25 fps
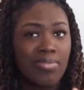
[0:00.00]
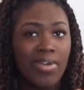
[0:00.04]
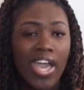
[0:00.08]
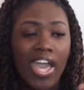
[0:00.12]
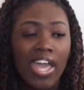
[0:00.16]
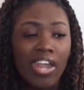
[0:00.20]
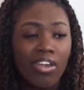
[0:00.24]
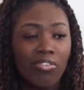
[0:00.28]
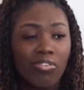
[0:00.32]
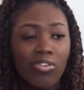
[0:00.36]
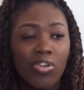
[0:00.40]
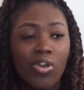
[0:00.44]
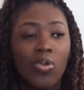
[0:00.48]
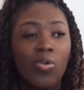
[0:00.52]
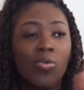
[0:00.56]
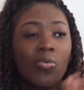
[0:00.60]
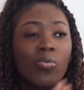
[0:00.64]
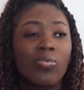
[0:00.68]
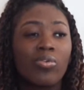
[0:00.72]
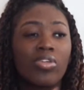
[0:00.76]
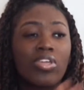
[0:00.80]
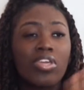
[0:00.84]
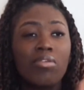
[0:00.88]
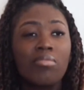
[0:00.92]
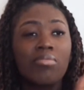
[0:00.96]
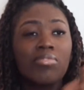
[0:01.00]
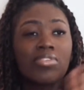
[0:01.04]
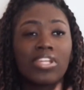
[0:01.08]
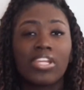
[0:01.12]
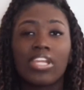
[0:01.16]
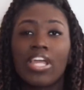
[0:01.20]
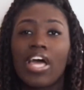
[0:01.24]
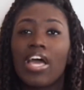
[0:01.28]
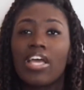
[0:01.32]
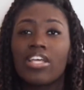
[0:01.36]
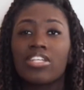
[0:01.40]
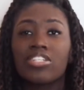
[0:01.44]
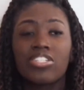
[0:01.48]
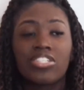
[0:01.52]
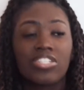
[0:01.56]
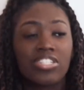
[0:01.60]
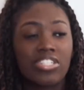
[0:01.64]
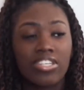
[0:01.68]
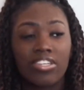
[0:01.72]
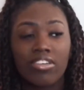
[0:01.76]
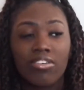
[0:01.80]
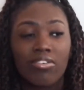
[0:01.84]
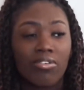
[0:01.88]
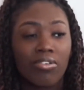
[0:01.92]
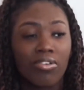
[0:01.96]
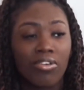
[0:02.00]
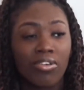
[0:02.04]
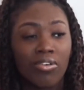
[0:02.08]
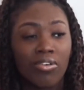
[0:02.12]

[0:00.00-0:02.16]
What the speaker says: but I don't know. It was a lot of shit going